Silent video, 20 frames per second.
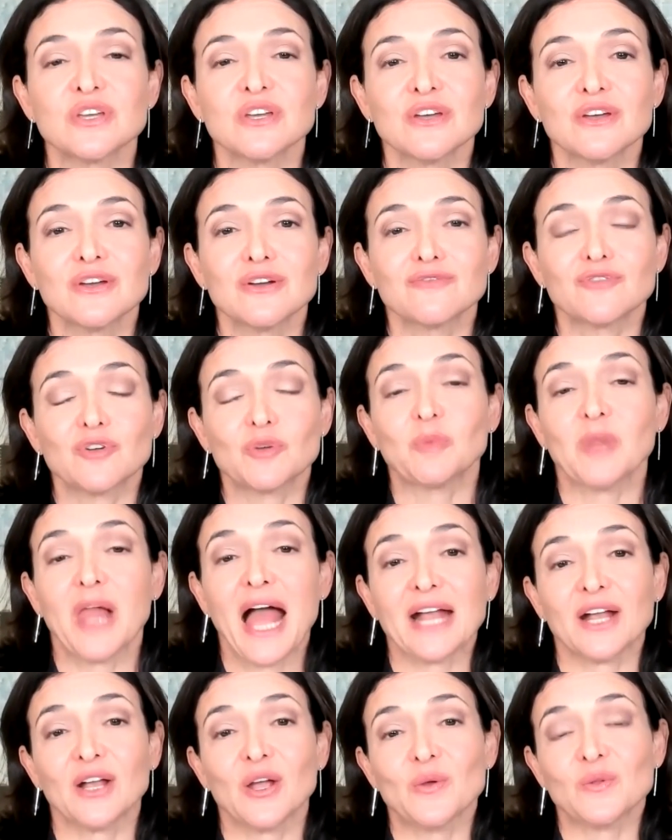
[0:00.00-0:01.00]
for
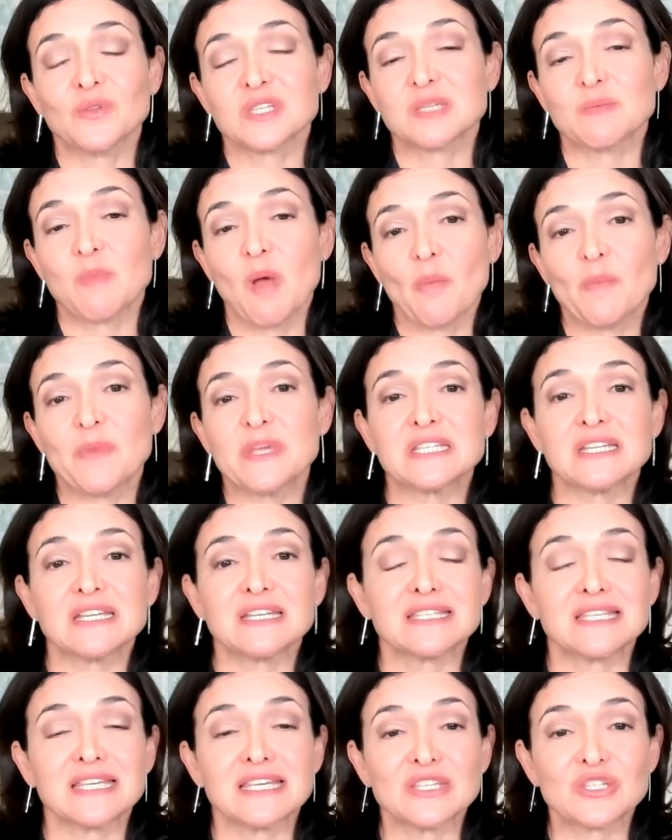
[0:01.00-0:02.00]
Black-owned small
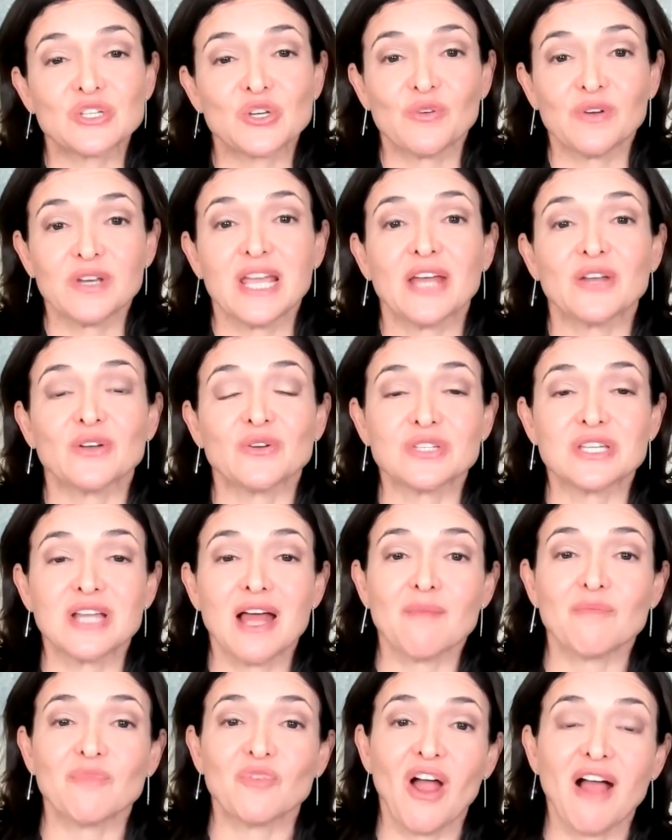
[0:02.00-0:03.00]
businesses, creators,
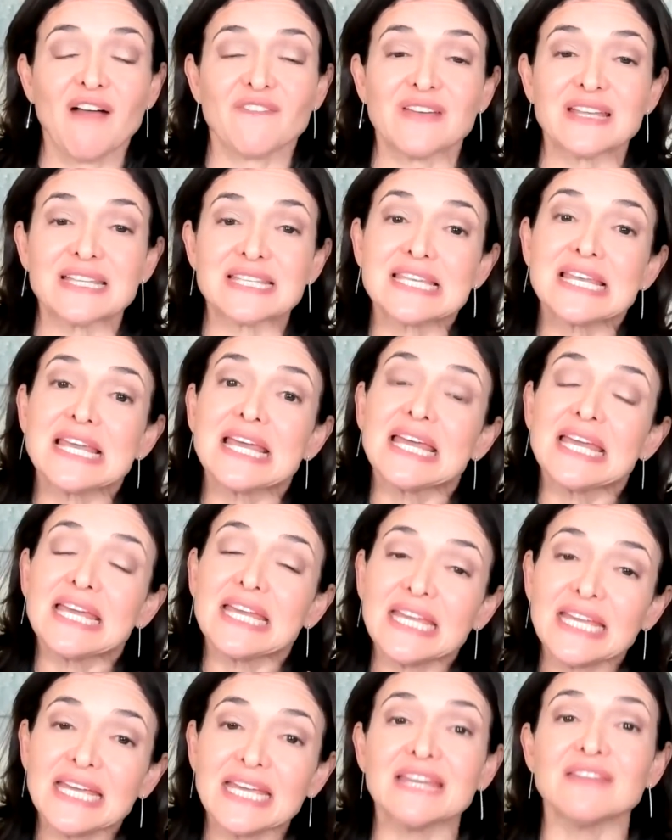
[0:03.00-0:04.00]
nonprofits
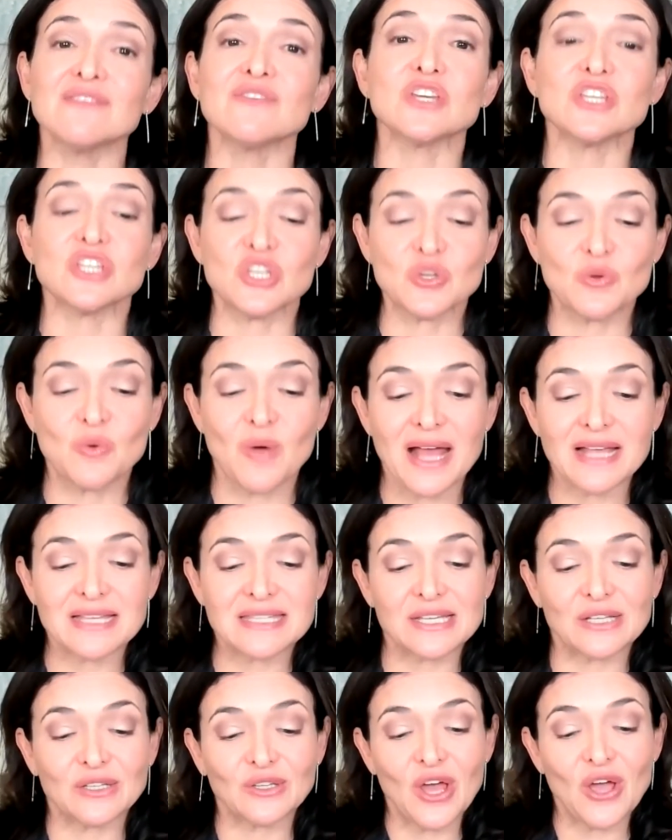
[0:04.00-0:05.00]
in the US
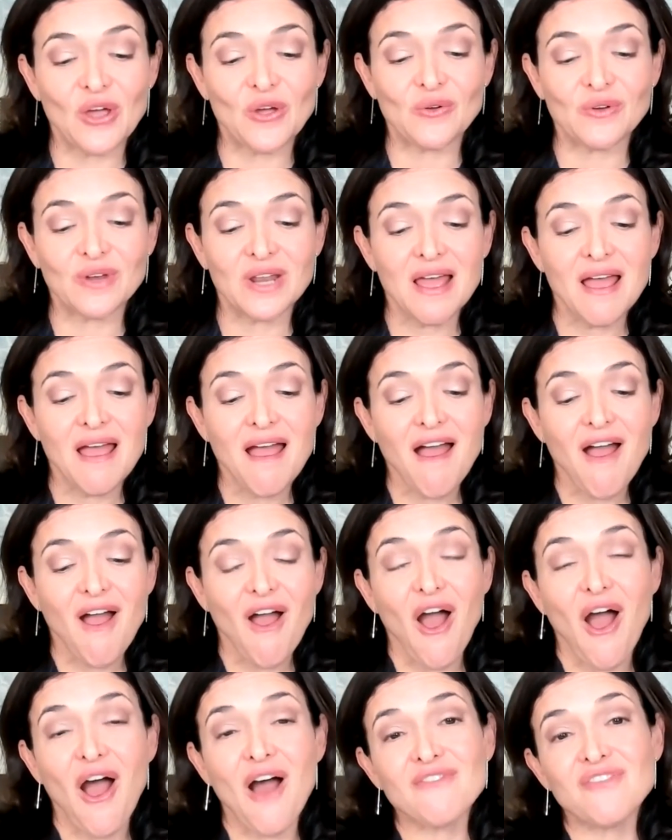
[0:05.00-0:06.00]
alone.
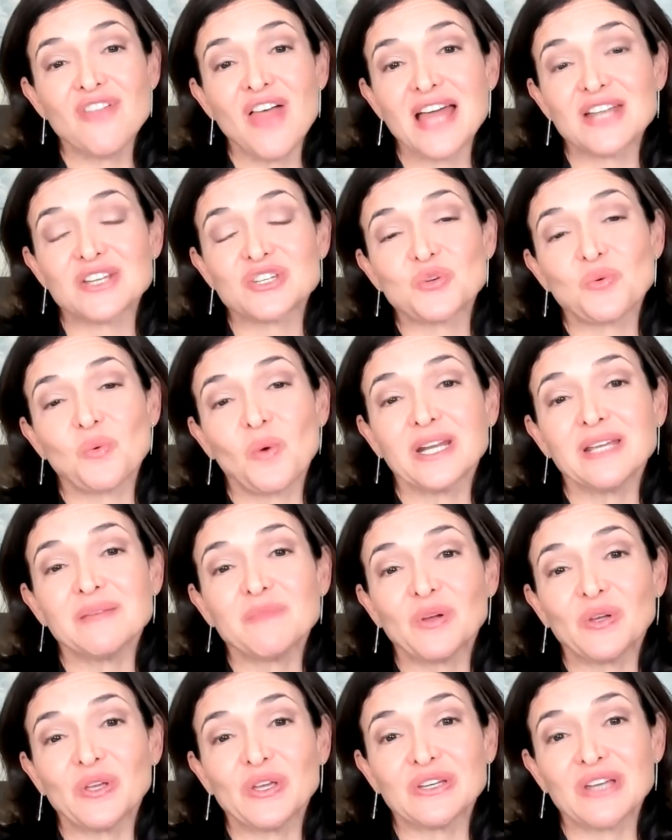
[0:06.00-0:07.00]
Of that, $20
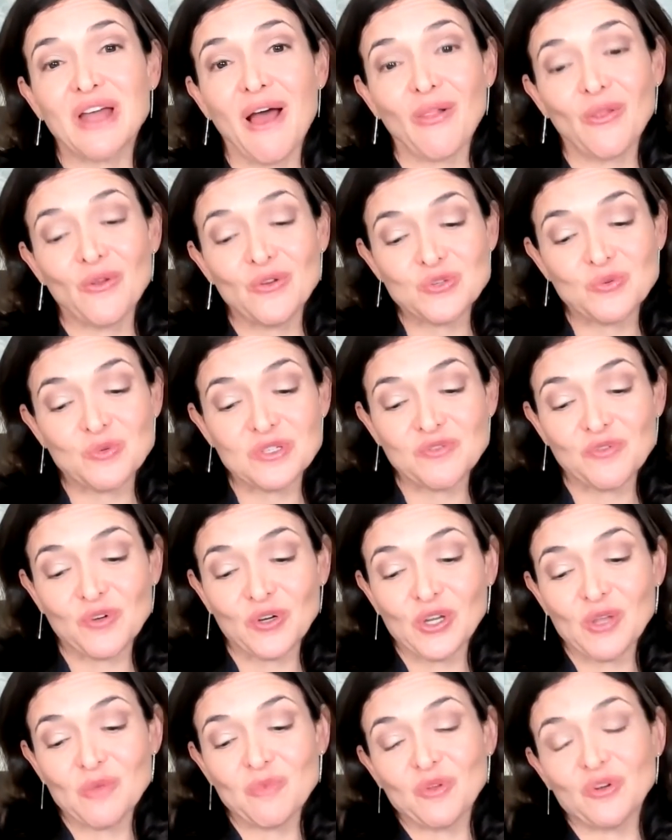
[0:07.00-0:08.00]
million was for
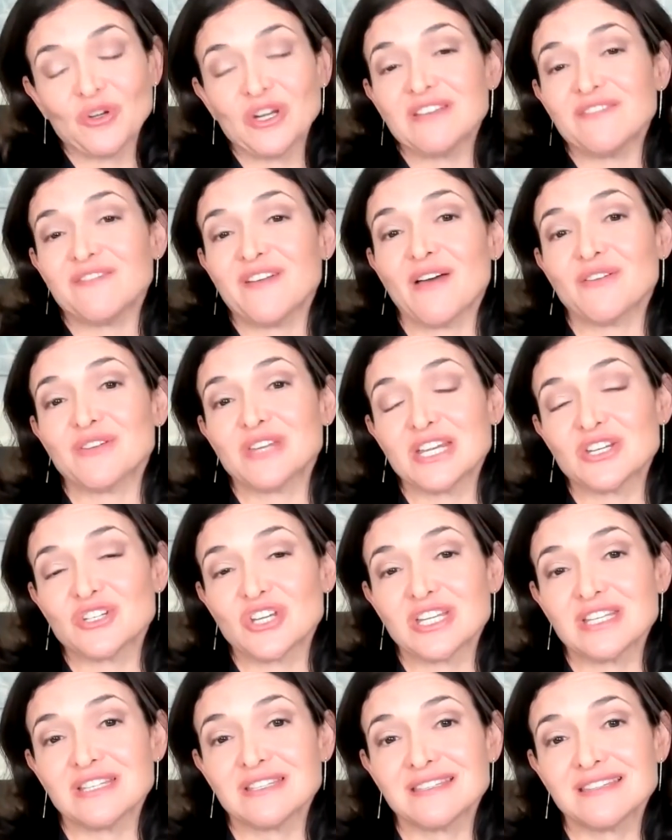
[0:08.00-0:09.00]
community
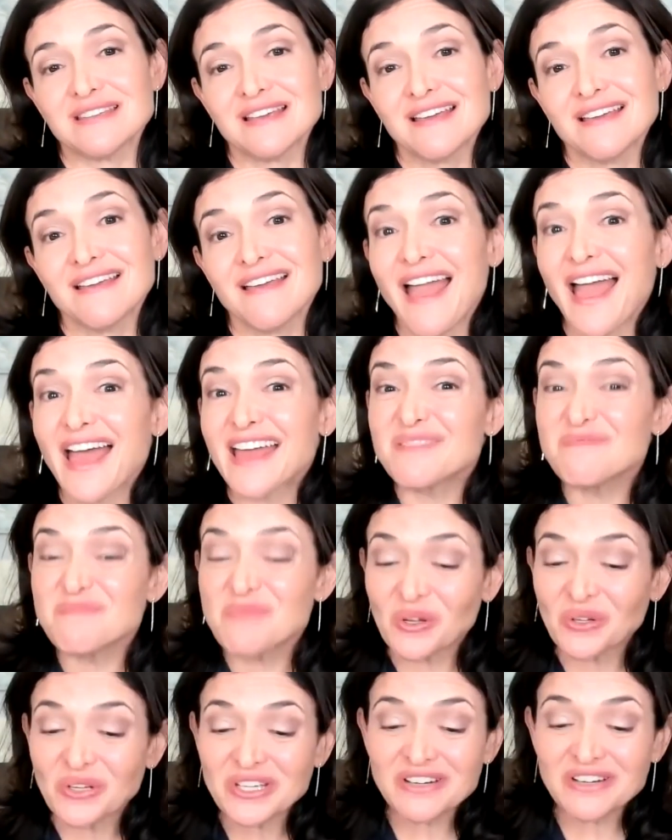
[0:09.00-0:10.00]
foundations, and $1
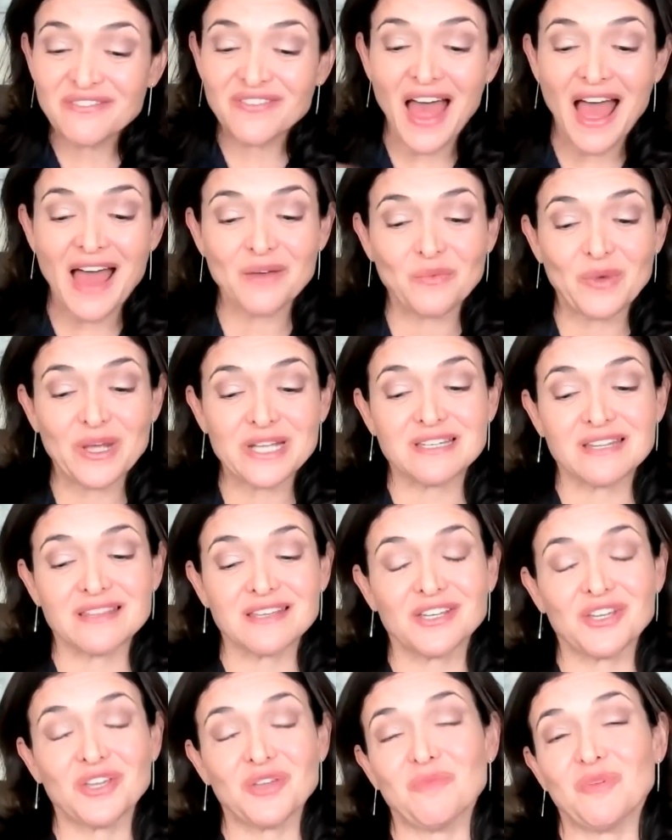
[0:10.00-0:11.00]
million of that went to the
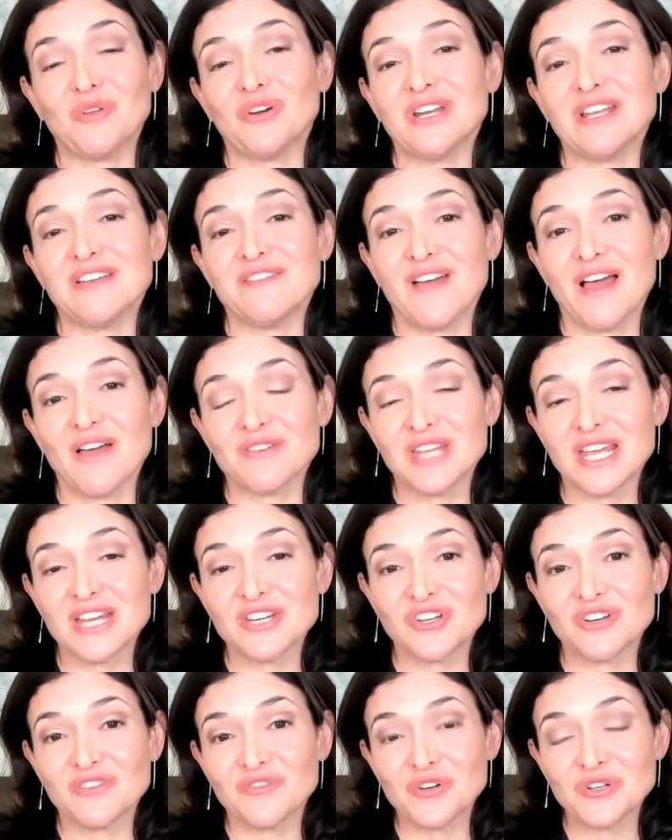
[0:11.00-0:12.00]
Community
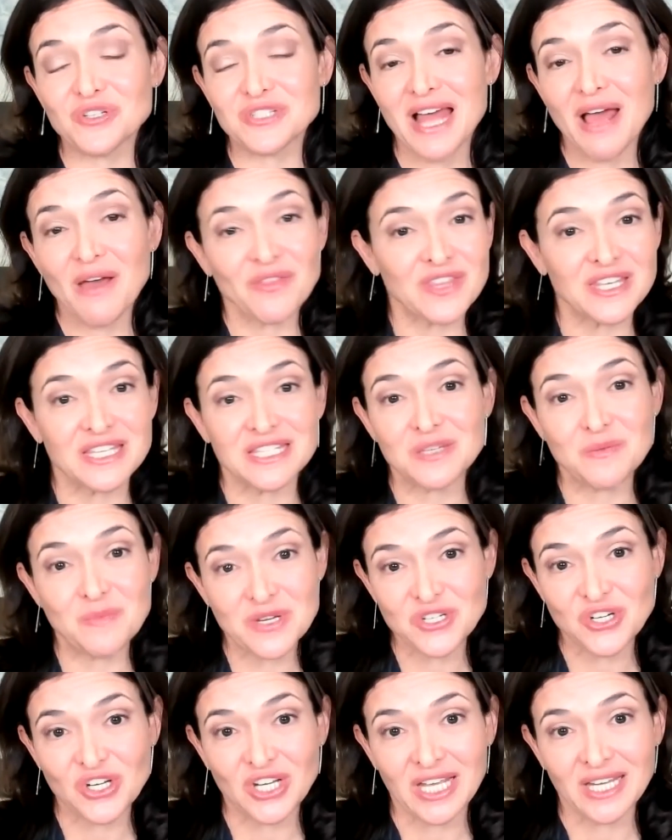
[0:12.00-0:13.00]
Foundation for Southeast
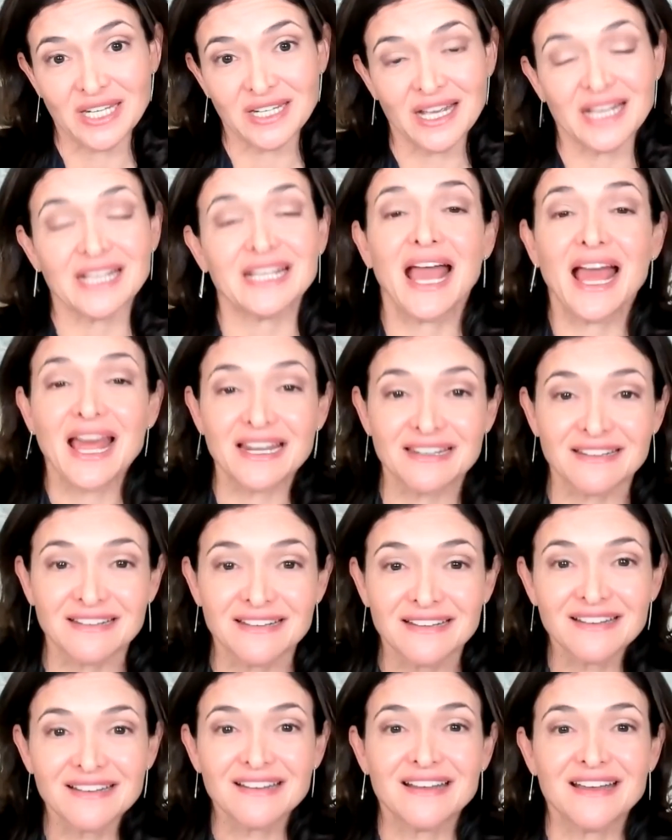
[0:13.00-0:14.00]
Michigan. Again,
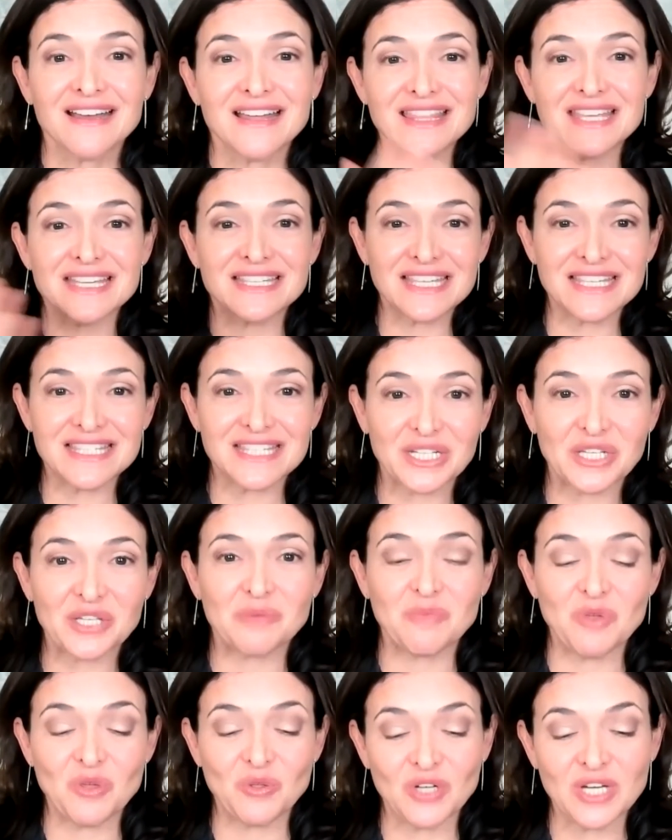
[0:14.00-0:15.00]
this is a
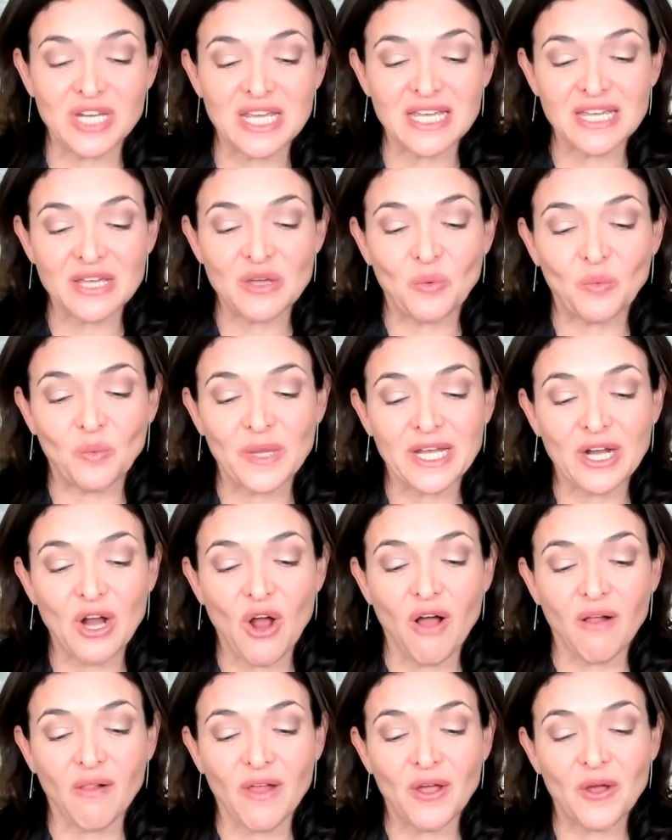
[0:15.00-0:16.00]
community we call
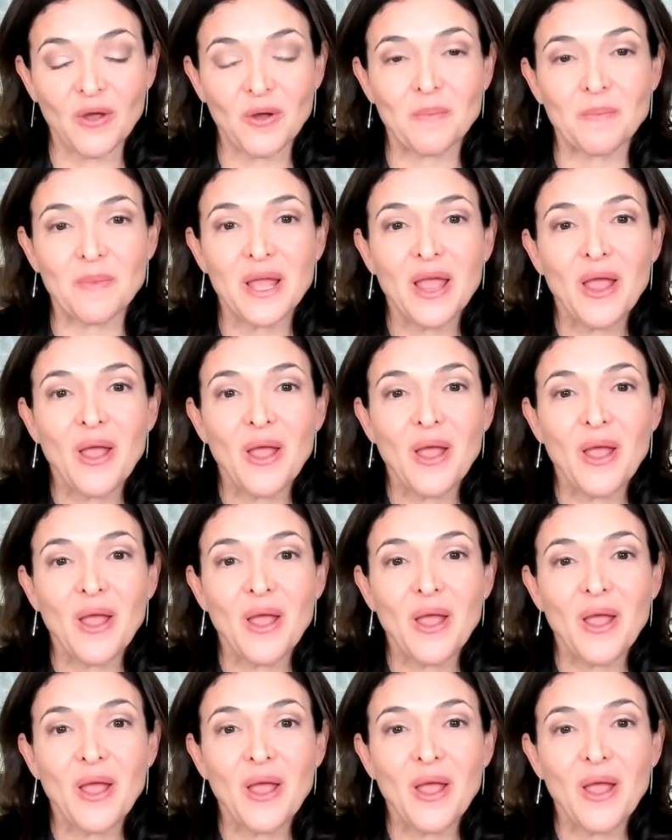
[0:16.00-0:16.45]
home.